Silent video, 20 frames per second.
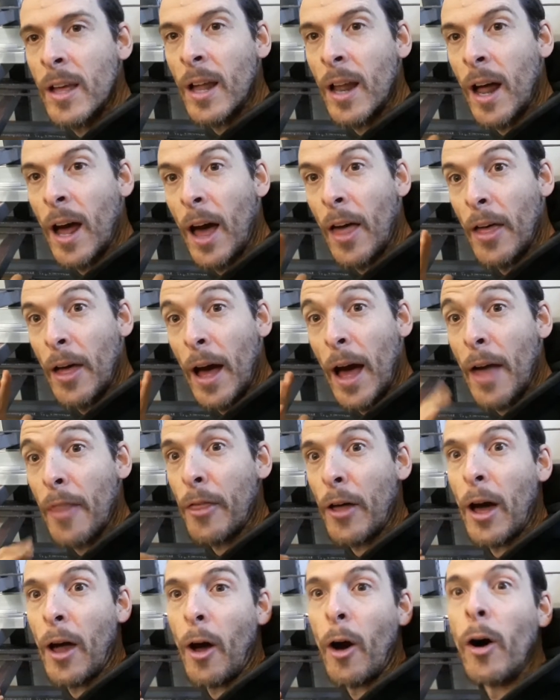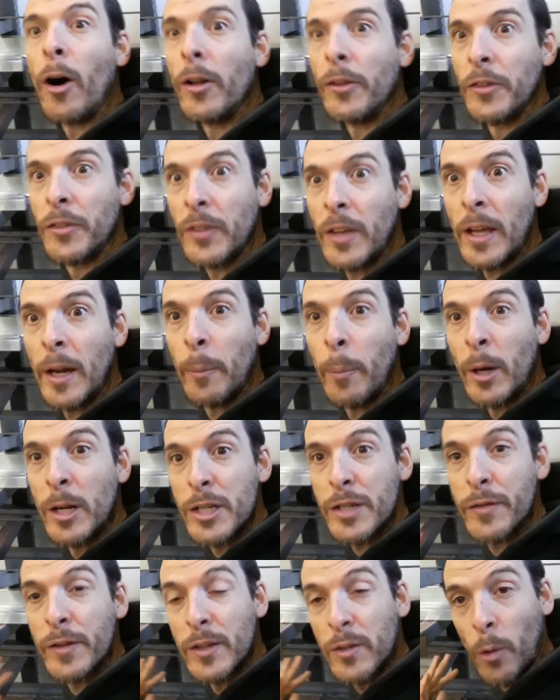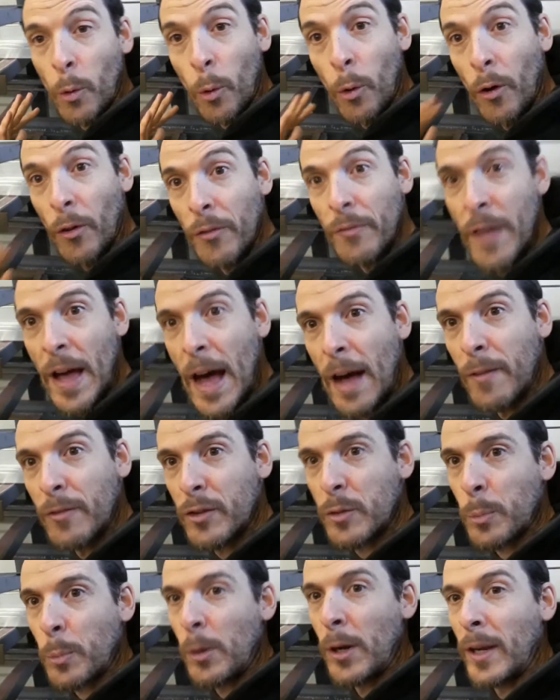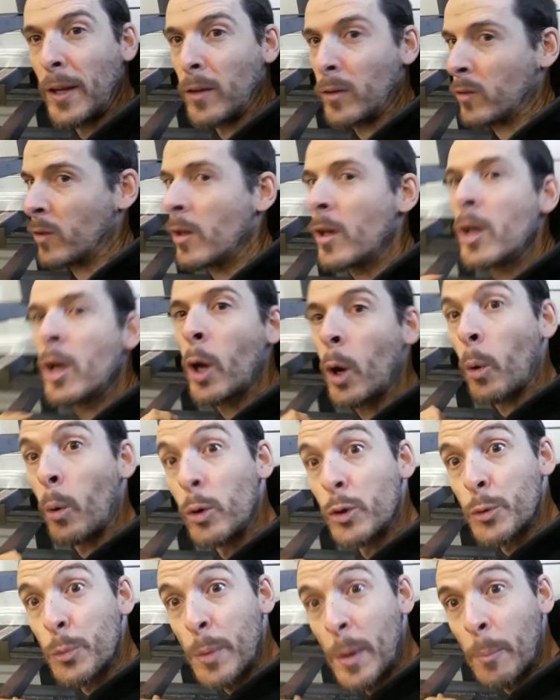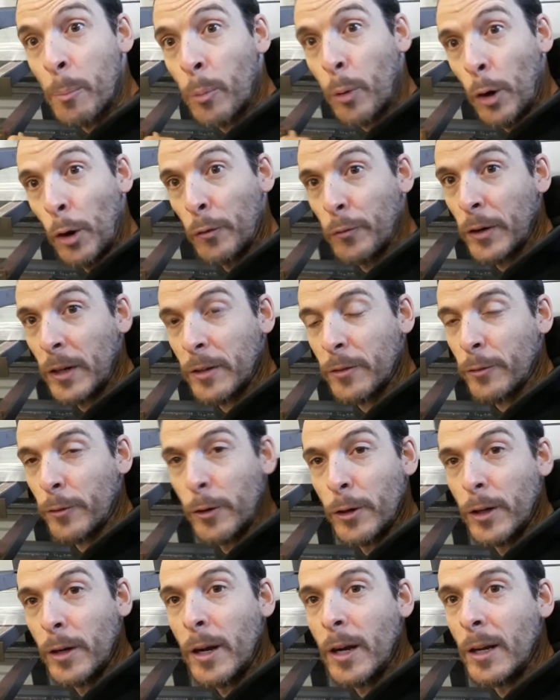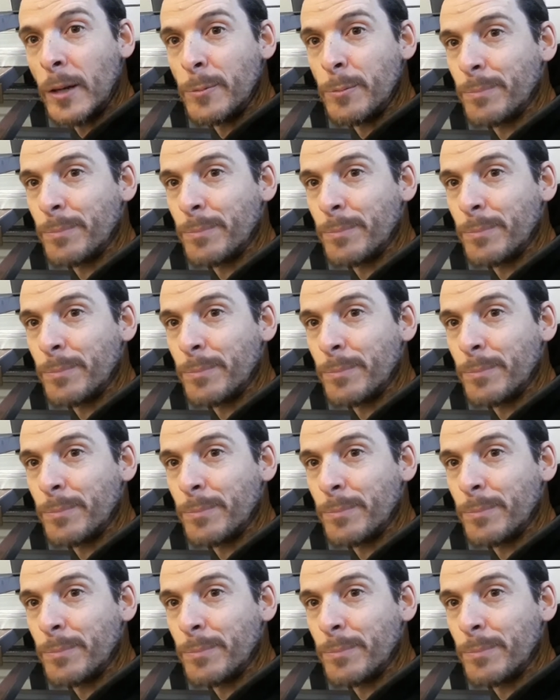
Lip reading: I thought, oh, I'll just get a bunch of his old valve springs, which would be perfect for a